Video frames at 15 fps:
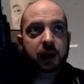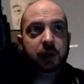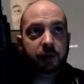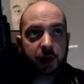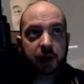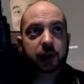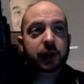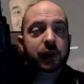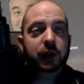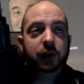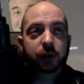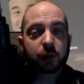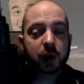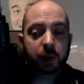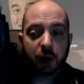finished
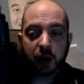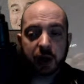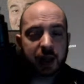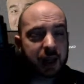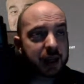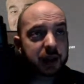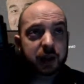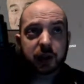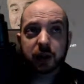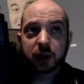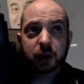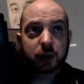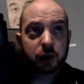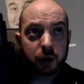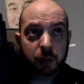ribeye is
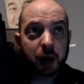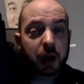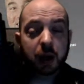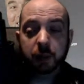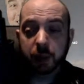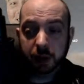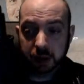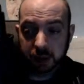superb.